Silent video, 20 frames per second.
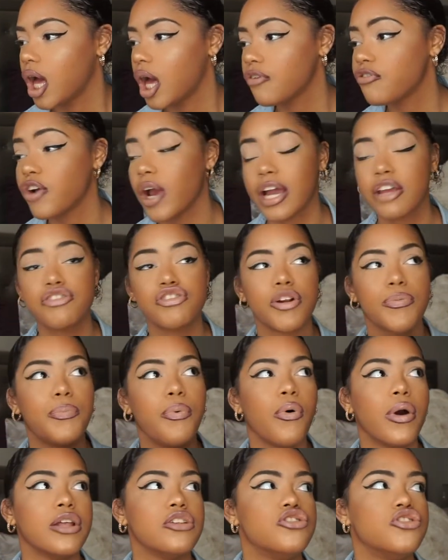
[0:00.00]
for extra
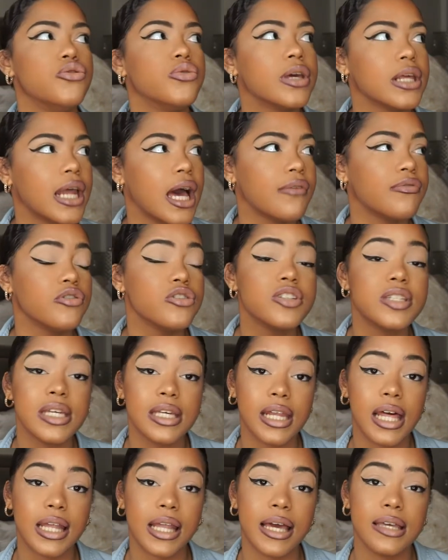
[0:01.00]
points, you can have your
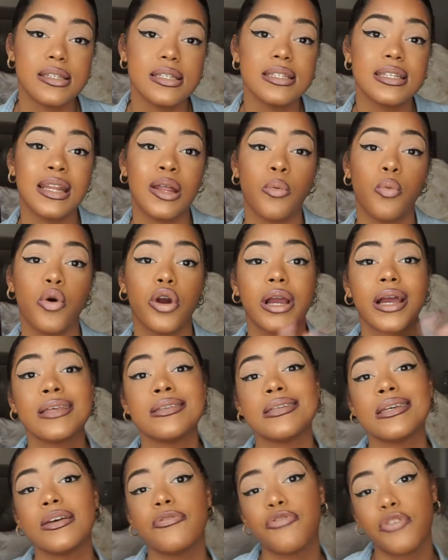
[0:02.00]
CNA license and then work
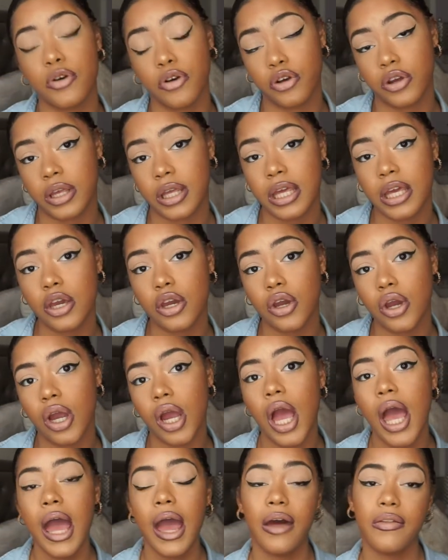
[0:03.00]
as a, for a
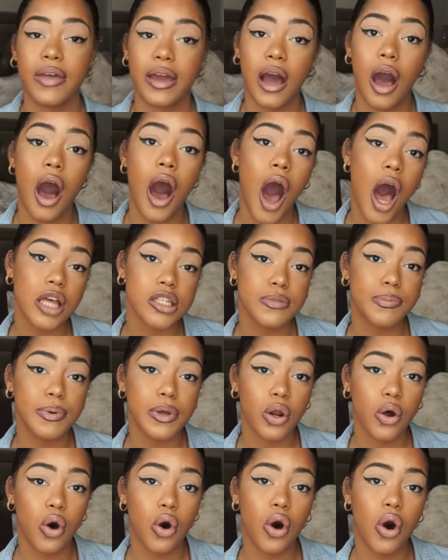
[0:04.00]
year in like a
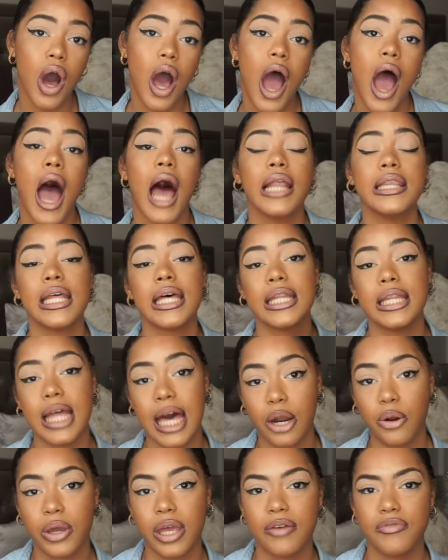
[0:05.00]
hospital. And then
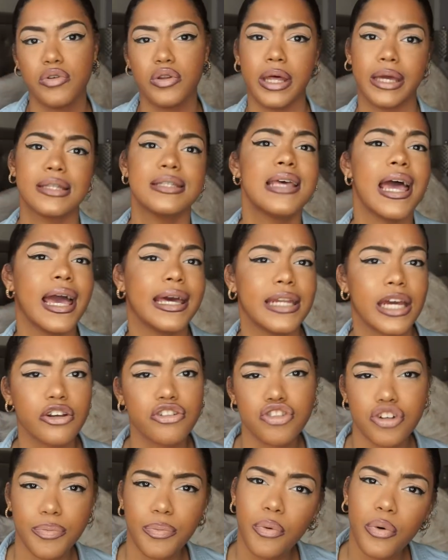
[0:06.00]
that'll give you like 10
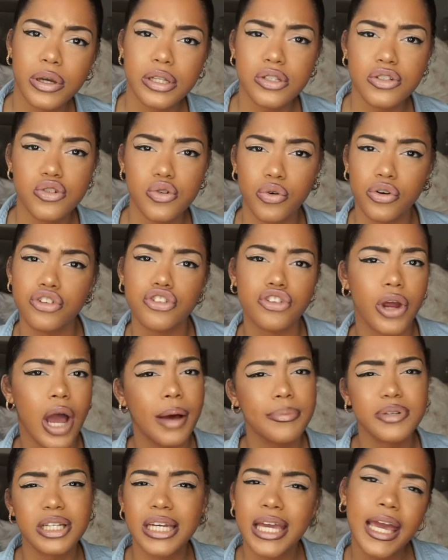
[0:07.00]
extra points towards your
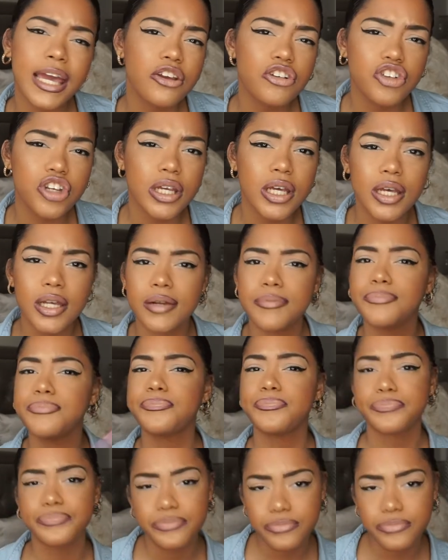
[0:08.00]
application